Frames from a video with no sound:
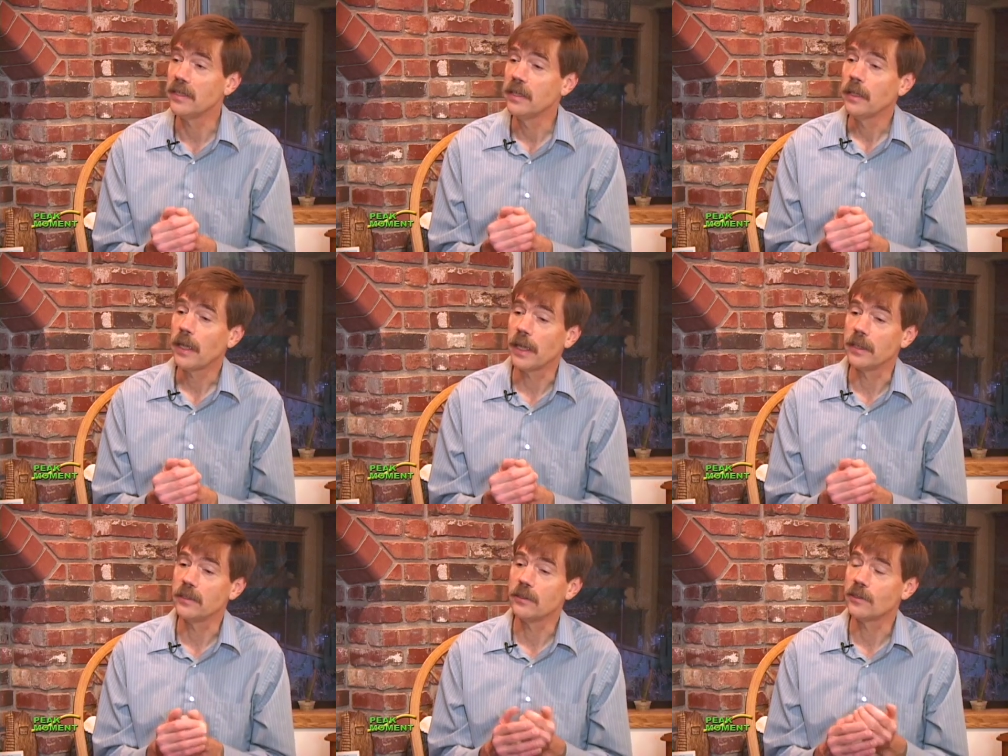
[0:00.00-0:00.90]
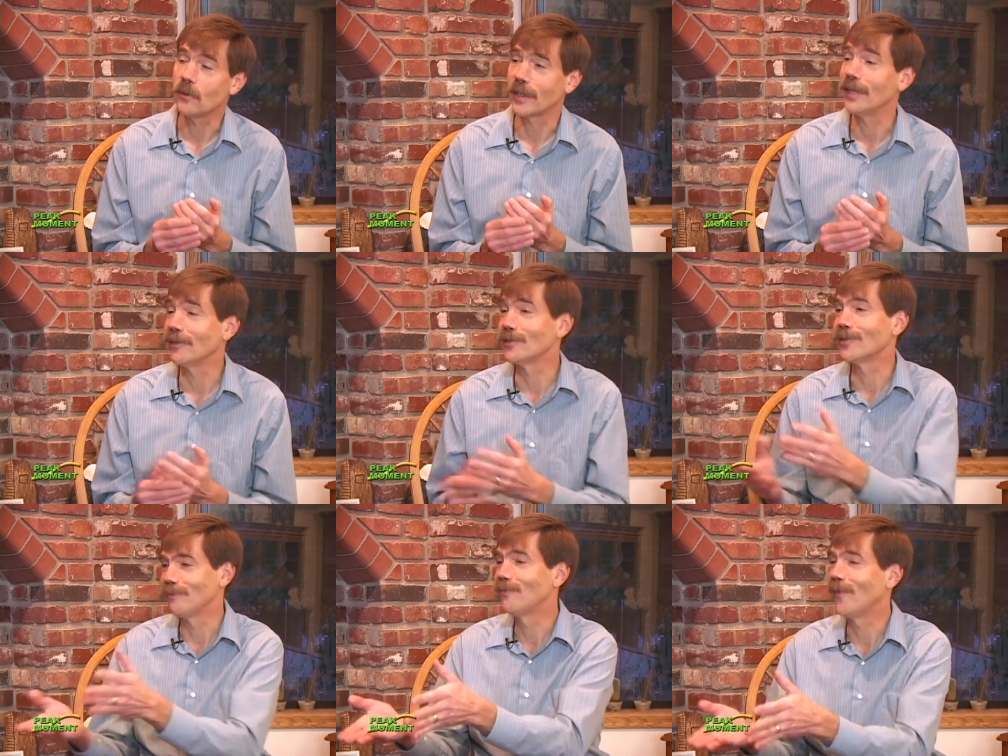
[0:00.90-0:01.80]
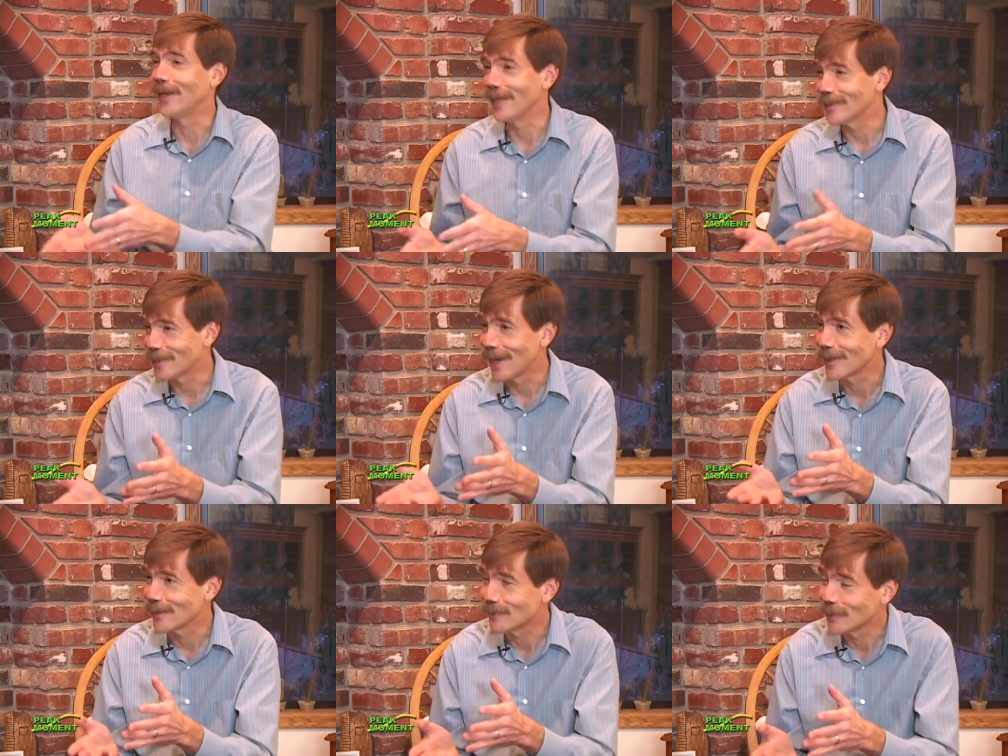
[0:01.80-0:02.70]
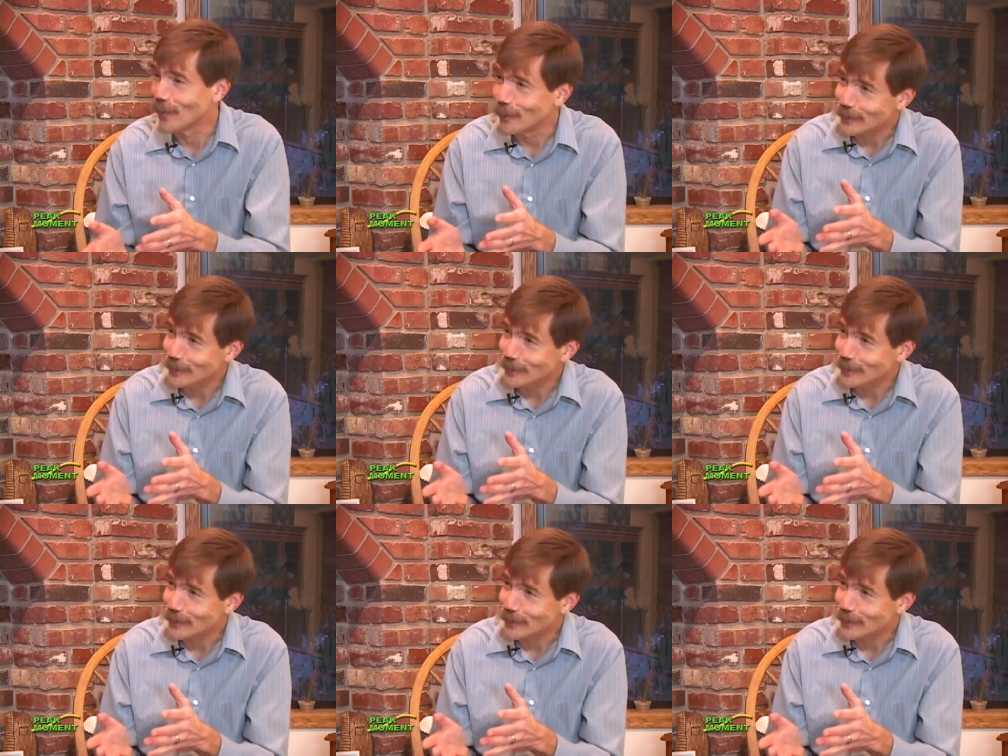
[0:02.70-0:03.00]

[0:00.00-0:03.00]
And so again, there's the finance side of the whole